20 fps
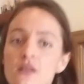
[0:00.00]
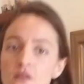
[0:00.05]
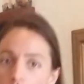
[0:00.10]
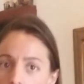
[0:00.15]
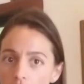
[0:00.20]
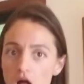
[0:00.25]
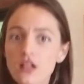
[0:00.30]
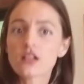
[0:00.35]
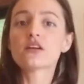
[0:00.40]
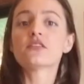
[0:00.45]

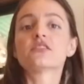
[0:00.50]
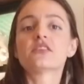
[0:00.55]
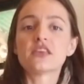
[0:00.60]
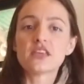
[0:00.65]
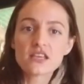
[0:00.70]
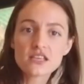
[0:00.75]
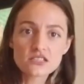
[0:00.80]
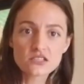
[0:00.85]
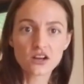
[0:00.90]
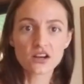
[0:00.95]
all of
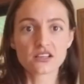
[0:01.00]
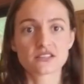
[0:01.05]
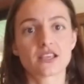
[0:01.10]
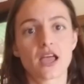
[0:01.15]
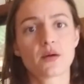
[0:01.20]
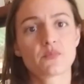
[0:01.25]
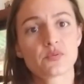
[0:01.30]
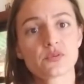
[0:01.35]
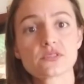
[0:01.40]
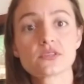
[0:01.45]
these are
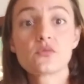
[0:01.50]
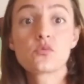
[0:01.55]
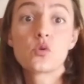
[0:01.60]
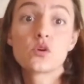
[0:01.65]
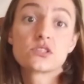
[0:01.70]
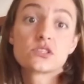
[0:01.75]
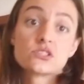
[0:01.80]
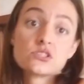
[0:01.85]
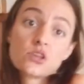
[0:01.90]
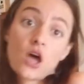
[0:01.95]
examples of what's
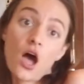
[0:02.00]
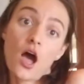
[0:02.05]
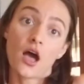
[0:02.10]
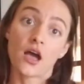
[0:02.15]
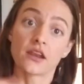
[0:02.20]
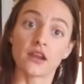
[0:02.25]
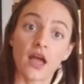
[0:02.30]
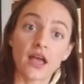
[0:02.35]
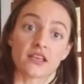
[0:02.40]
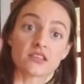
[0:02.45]
not an
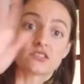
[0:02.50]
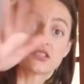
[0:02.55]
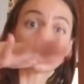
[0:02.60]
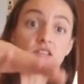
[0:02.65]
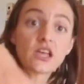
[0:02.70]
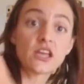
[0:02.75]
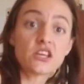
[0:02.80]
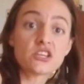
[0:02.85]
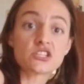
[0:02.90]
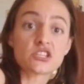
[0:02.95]

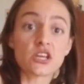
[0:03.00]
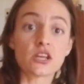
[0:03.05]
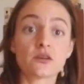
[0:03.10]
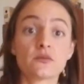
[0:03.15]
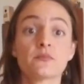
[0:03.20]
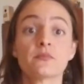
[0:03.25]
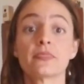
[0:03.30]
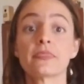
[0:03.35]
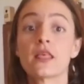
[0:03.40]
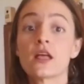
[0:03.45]
isolation.
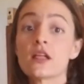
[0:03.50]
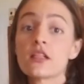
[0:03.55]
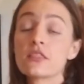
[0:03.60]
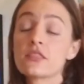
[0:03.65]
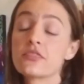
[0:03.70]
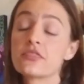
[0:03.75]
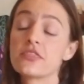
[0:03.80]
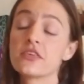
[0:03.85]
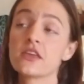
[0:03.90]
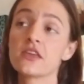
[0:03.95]

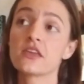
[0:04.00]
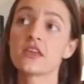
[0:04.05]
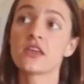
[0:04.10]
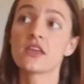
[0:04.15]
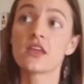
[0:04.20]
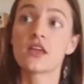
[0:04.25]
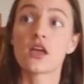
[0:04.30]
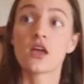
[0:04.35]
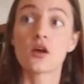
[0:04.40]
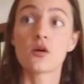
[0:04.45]

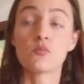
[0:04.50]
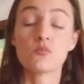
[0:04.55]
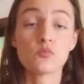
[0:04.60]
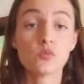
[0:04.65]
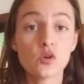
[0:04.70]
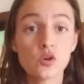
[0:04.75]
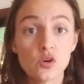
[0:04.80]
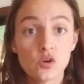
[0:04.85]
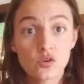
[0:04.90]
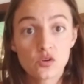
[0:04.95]
The
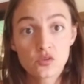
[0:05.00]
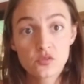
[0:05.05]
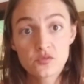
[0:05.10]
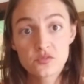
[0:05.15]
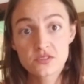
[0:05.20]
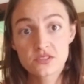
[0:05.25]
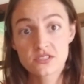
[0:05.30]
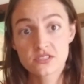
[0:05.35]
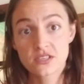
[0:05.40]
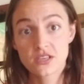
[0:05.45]

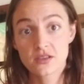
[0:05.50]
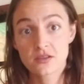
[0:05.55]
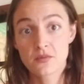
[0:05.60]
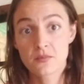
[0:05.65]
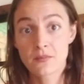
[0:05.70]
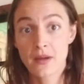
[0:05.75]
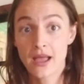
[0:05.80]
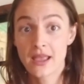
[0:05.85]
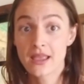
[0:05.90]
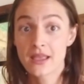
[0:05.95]
moves
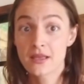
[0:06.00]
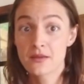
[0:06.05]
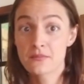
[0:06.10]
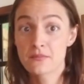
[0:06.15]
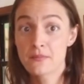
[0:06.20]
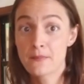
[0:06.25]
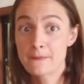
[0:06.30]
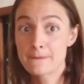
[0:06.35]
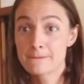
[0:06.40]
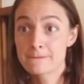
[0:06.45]
might
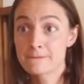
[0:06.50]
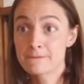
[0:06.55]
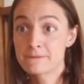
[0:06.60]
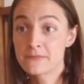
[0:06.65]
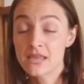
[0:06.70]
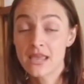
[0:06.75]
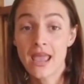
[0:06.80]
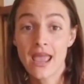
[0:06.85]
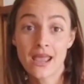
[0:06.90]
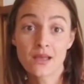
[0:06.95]

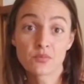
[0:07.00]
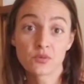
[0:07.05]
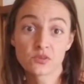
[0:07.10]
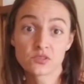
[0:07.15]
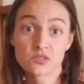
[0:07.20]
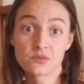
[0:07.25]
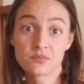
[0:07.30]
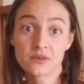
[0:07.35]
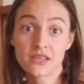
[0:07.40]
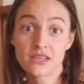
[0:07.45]
be able to
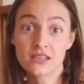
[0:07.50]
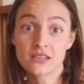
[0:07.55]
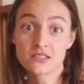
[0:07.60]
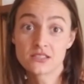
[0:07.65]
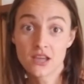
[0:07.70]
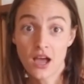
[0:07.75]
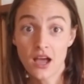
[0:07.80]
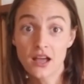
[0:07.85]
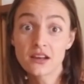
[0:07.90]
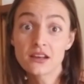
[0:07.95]
be
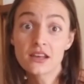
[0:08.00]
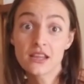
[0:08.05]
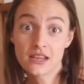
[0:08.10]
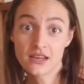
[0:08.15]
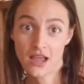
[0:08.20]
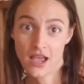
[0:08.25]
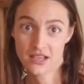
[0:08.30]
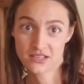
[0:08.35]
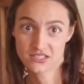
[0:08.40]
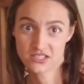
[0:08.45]
done in
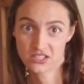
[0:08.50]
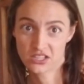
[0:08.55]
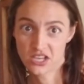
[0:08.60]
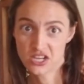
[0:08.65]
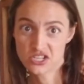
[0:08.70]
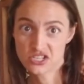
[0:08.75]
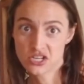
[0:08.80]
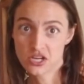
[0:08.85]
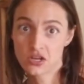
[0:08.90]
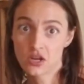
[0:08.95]

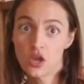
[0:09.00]
isolation,